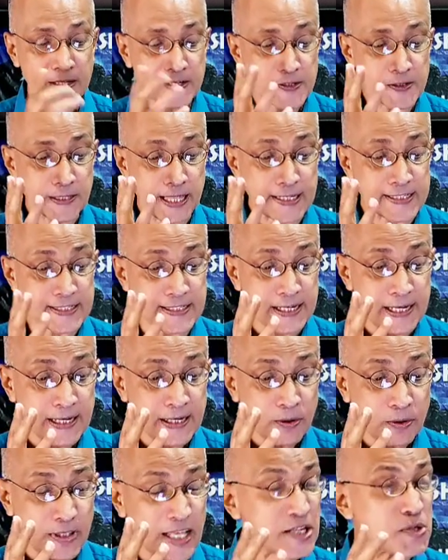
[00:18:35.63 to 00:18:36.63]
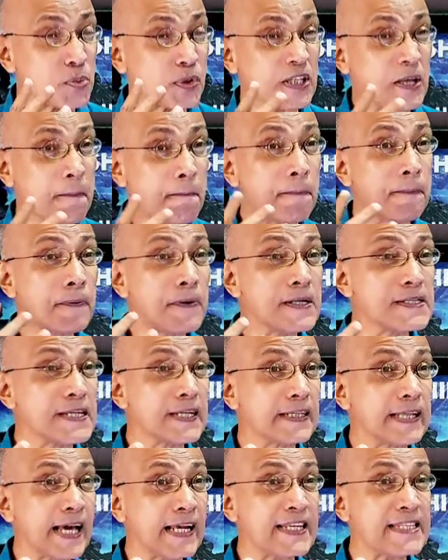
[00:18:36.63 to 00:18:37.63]
So that is
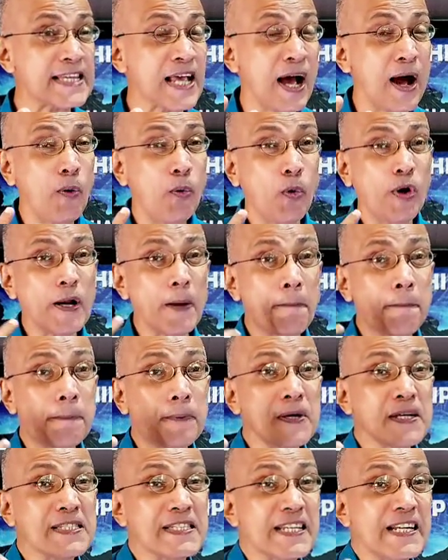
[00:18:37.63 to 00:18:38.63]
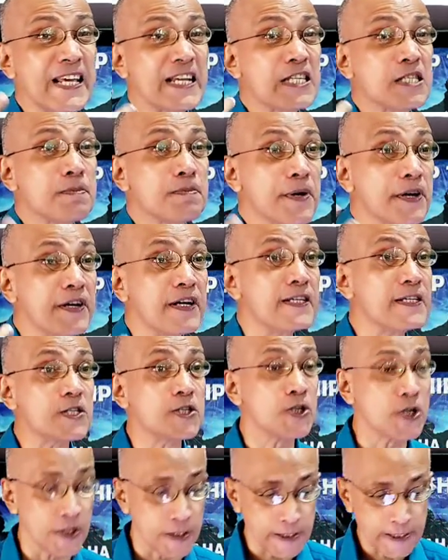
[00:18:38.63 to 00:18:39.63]
what a prison experience
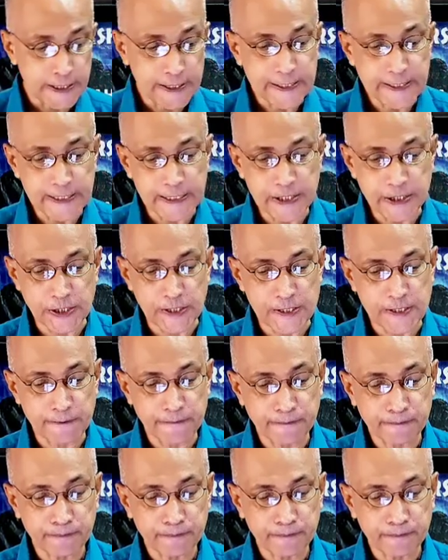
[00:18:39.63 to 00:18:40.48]
should teach us.